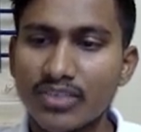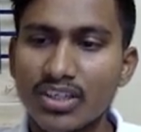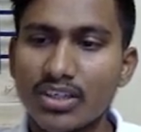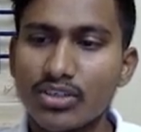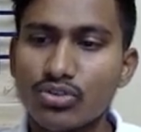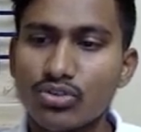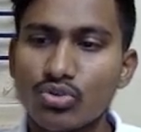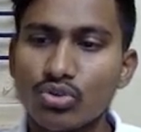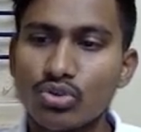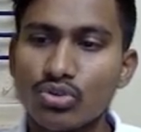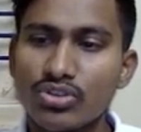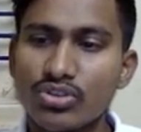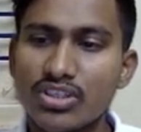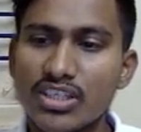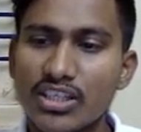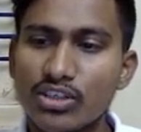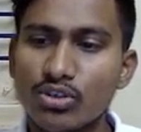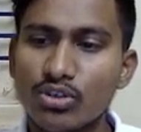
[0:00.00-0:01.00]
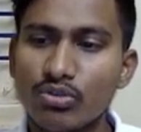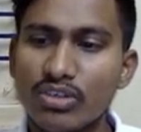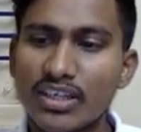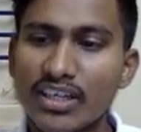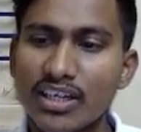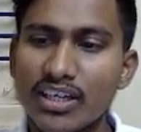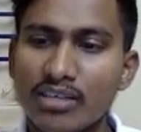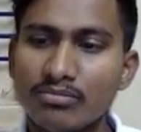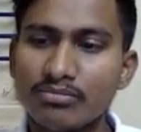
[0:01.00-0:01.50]
So 0 will
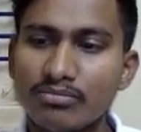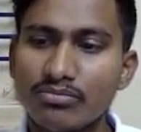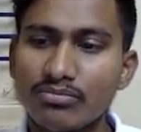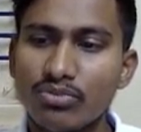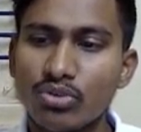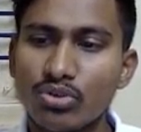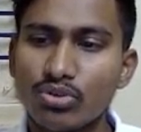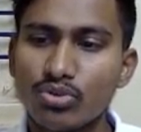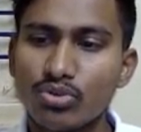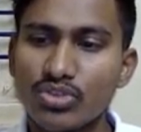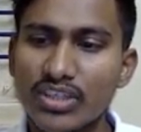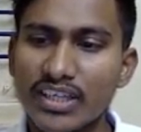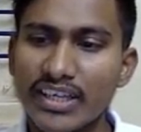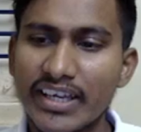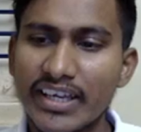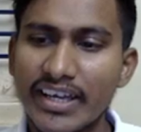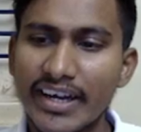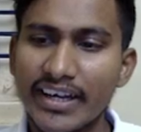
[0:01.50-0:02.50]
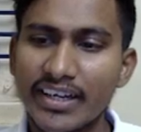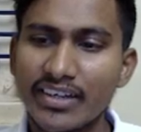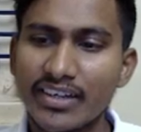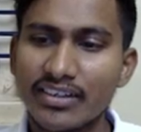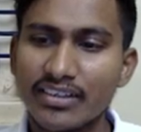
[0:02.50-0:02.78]
come. 4 2s are 8.